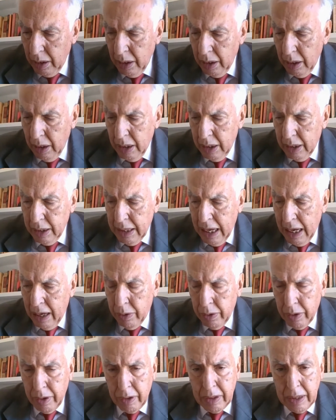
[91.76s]
Now,
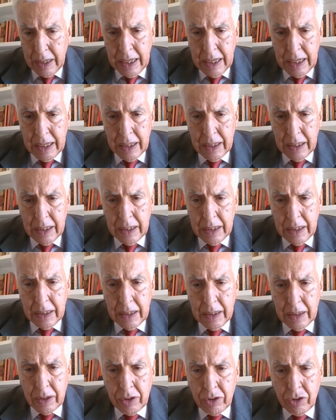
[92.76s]
the
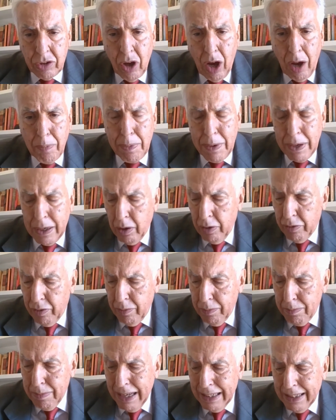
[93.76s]
topic of
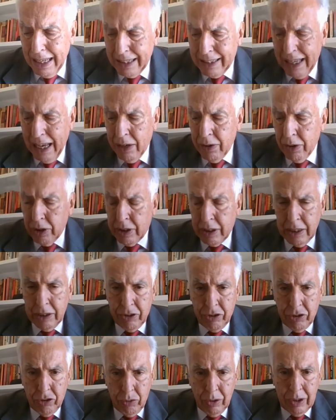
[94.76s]

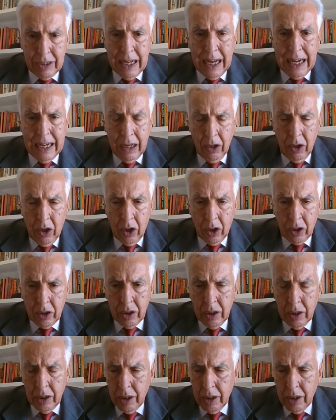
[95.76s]
metakenosis to dialogue